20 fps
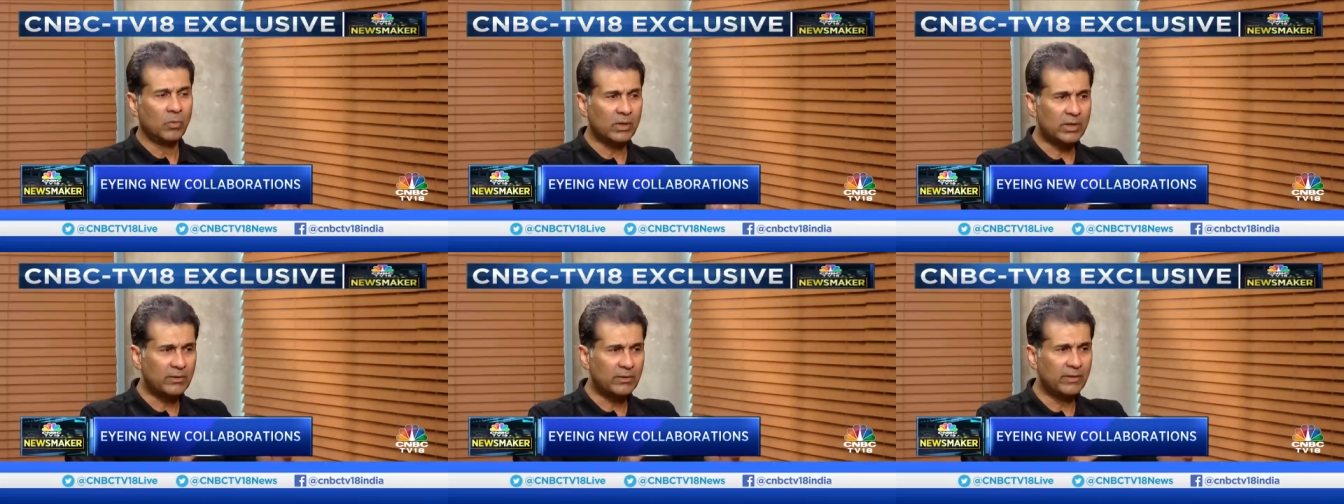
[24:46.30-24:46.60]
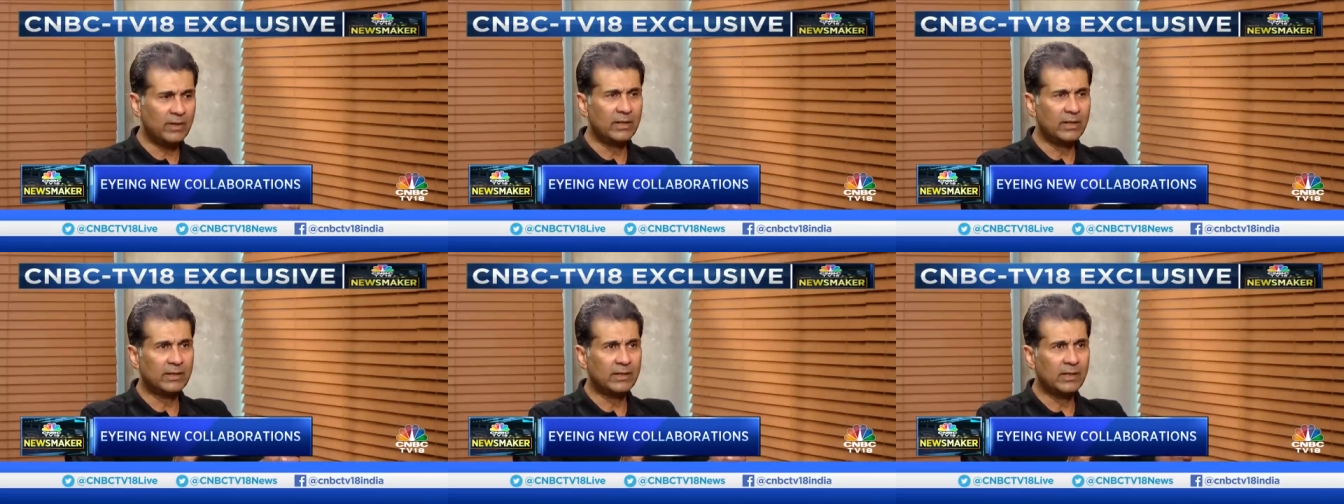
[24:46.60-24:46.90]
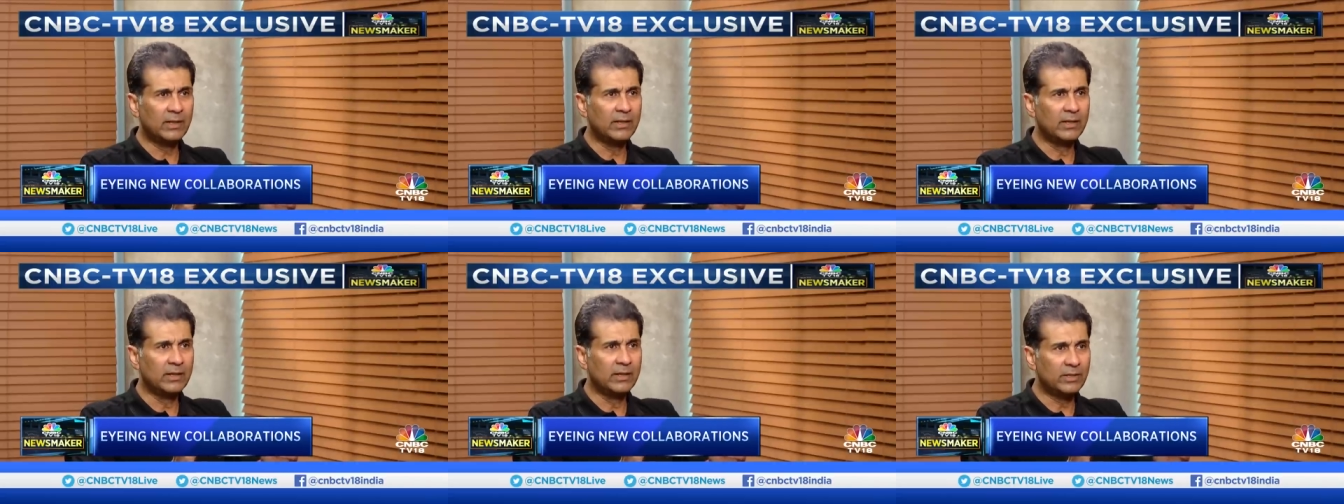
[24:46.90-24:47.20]
whatever
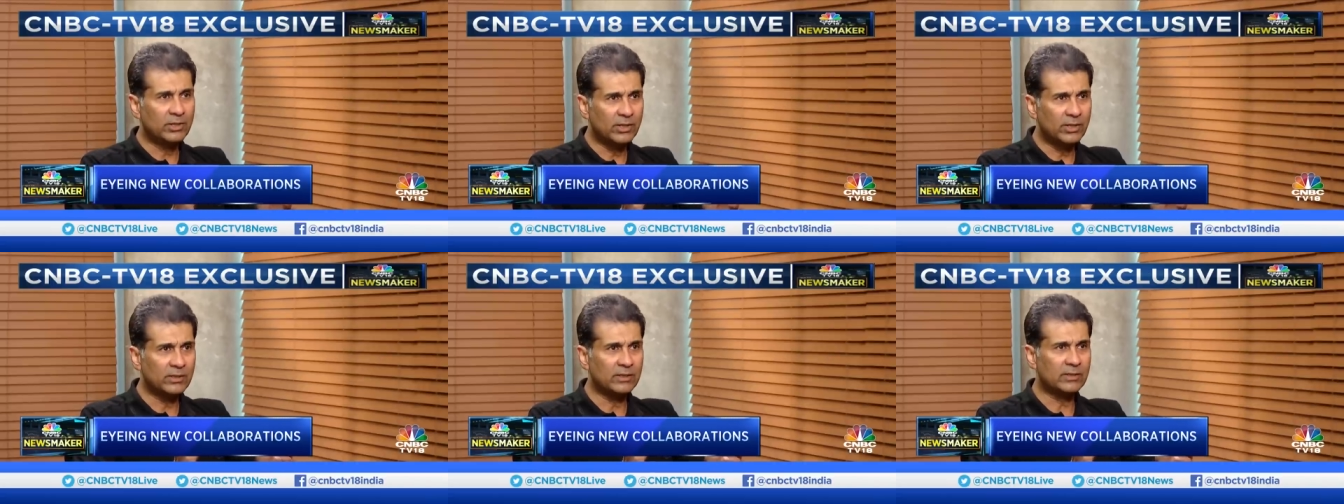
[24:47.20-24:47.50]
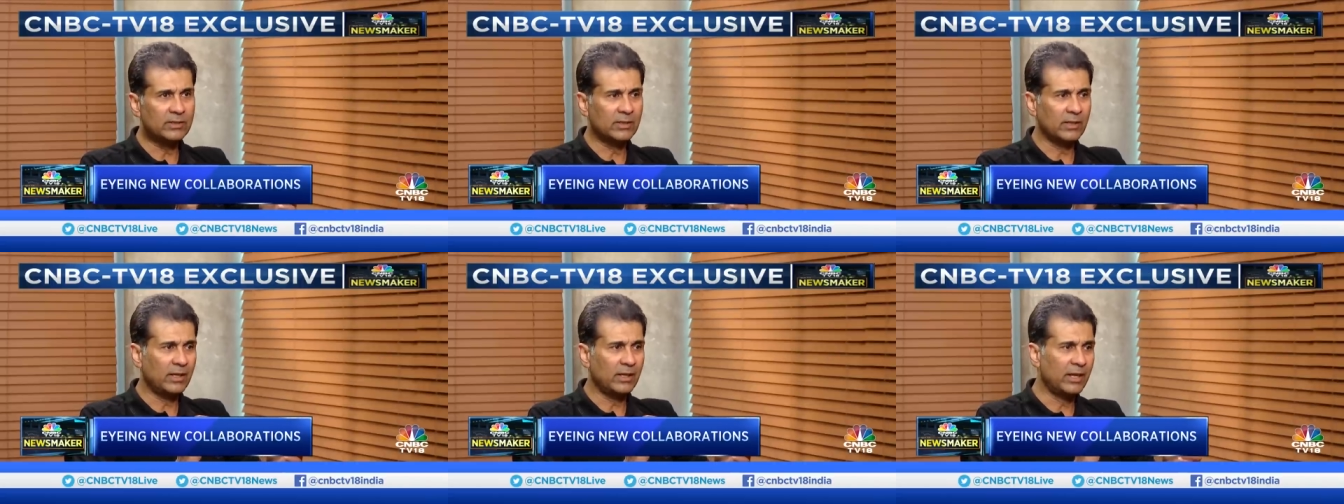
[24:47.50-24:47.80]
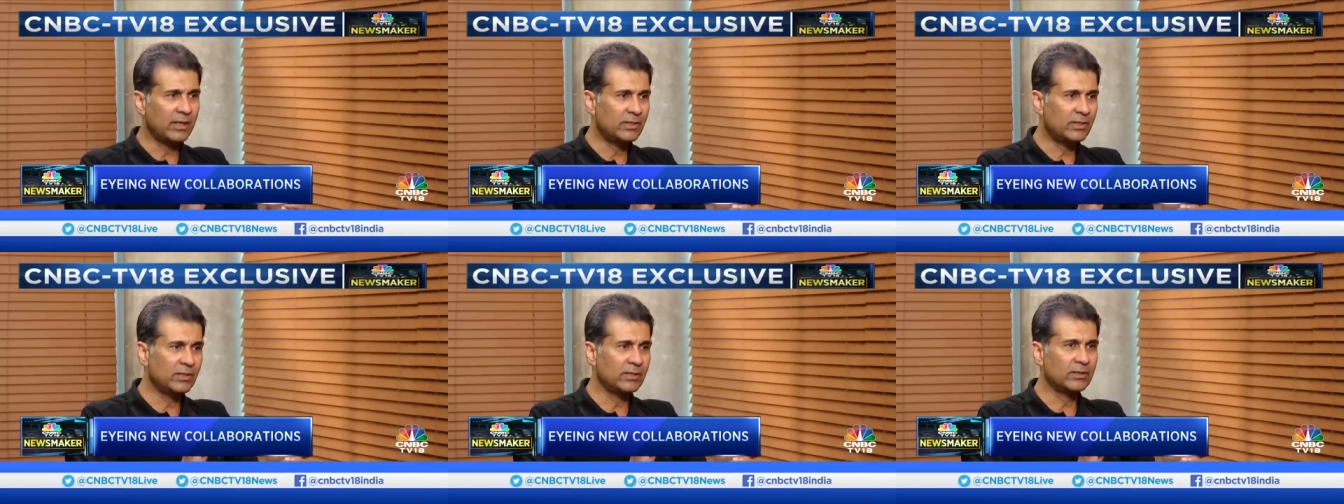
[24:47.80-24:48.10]
little niches,
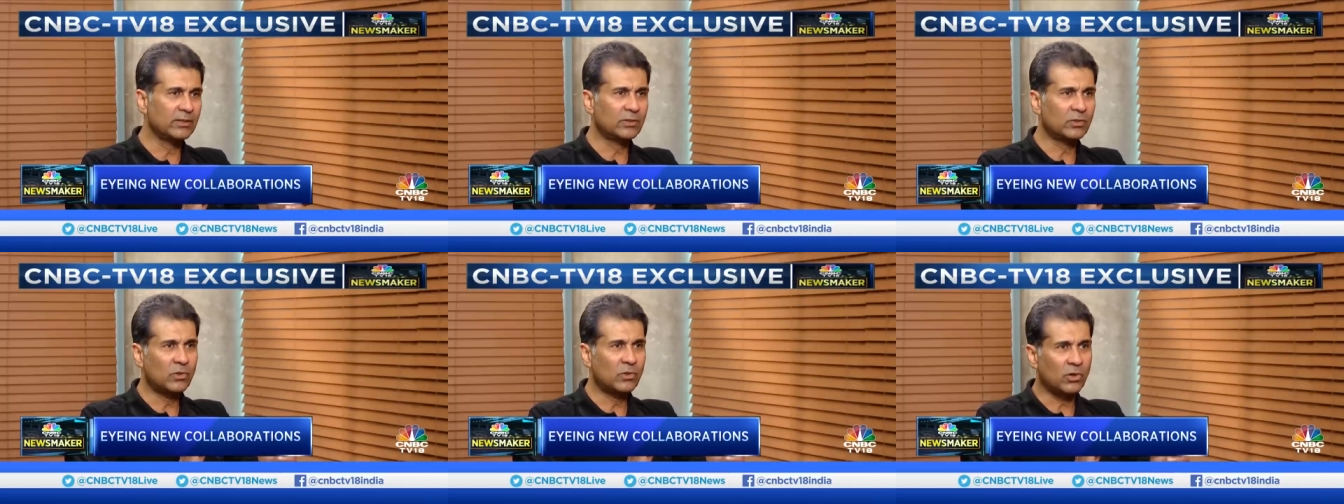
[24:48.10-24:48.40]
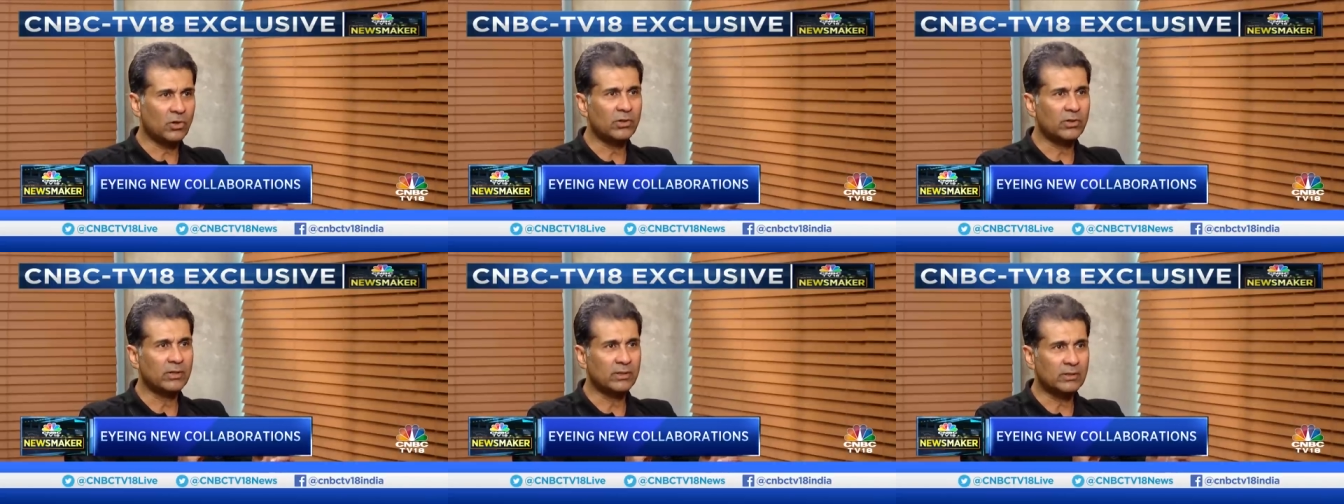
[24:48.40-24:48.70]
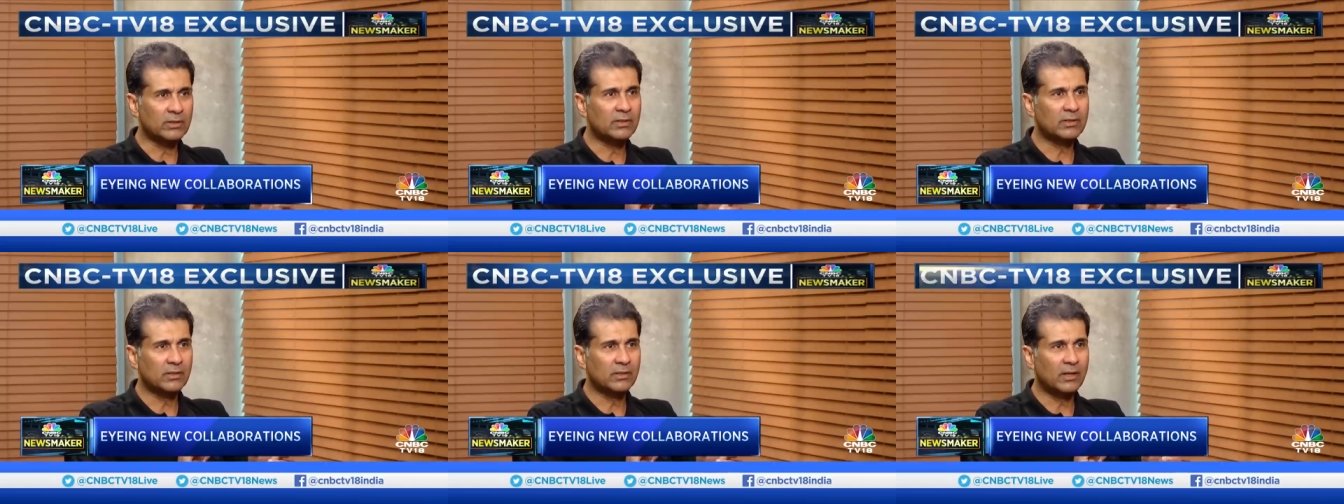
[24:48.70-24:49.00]
edges,
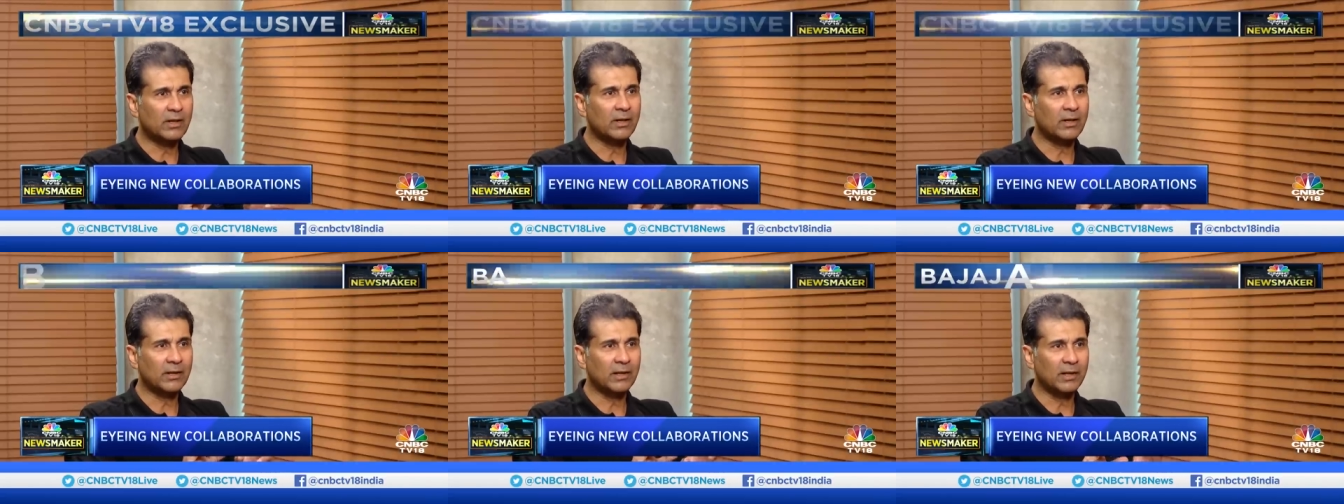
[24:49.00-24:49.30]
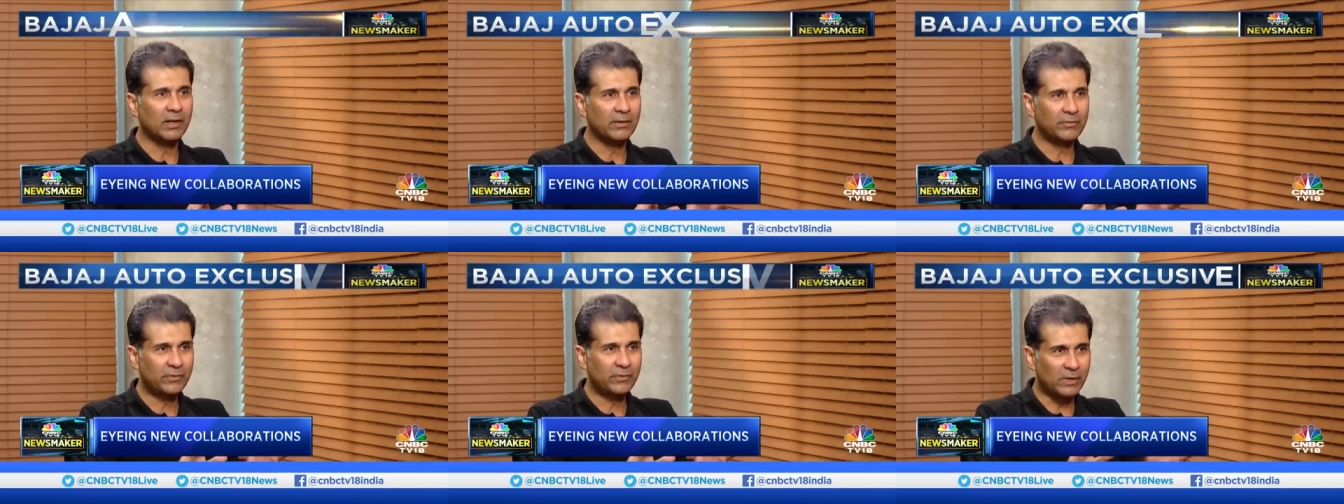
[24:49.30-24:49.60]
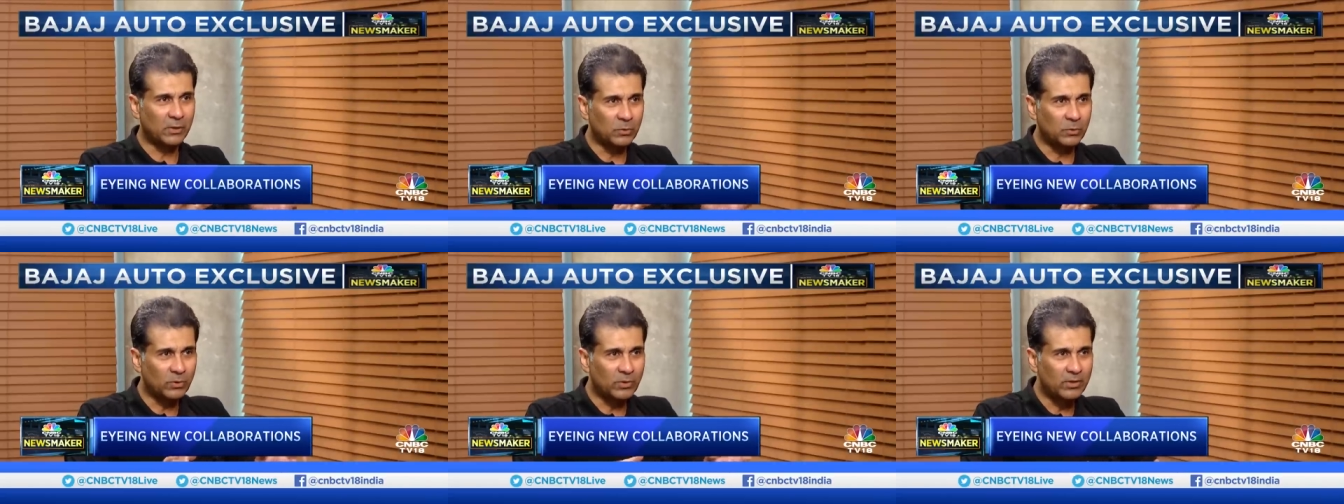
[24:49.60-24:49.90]
corners are
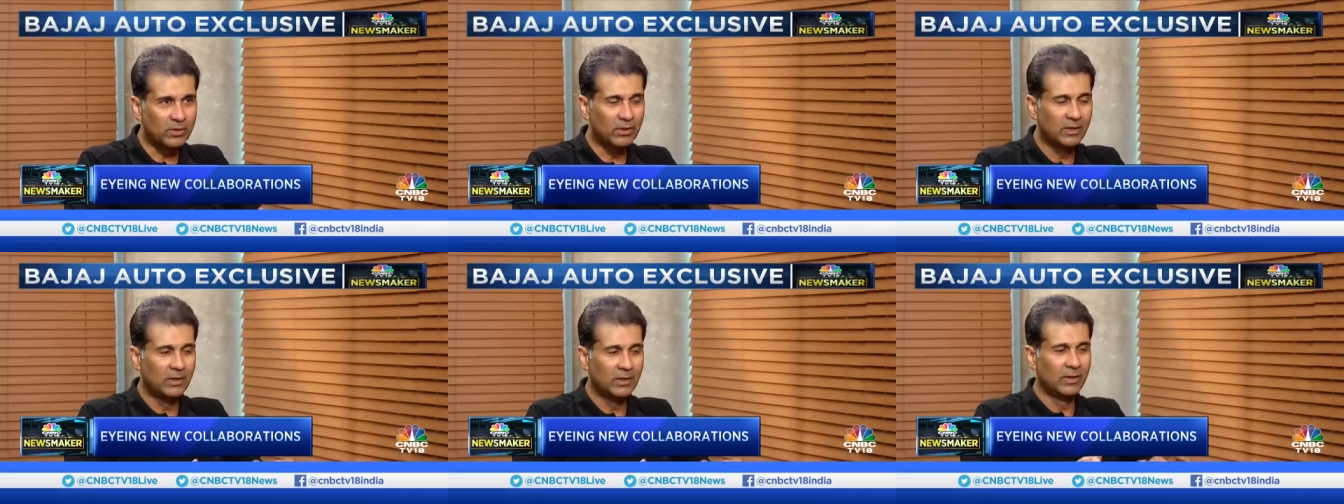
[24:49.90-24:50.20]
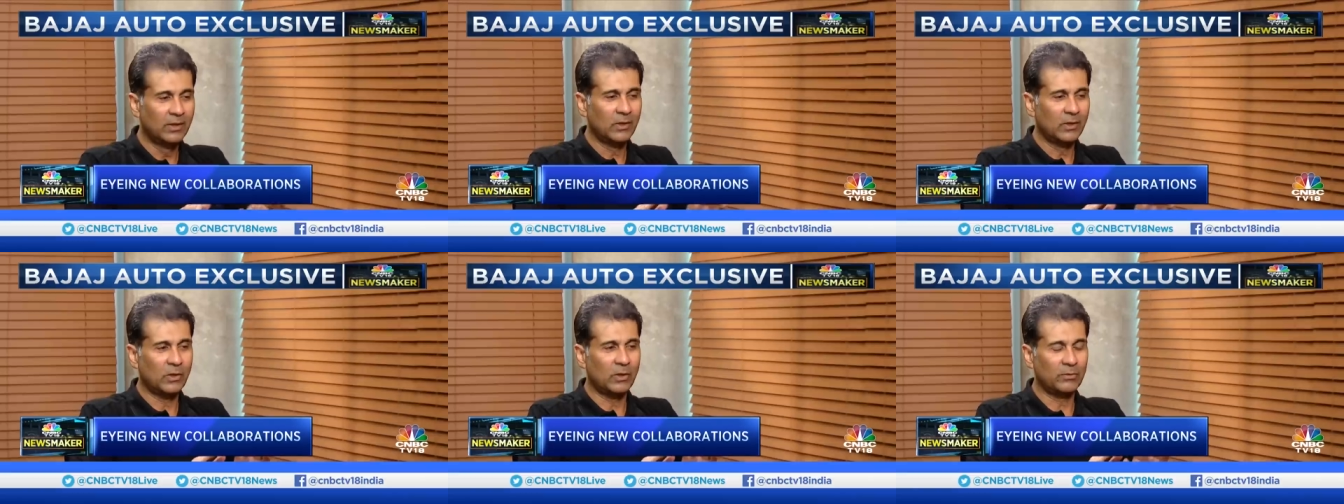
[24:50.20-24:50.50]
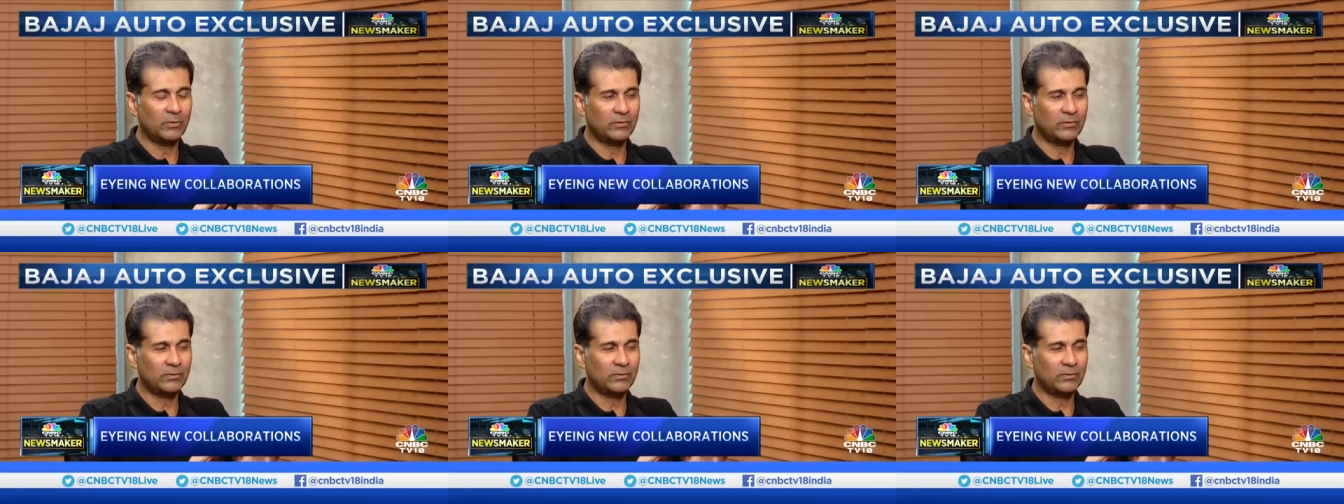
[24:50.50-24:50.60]
left out mm.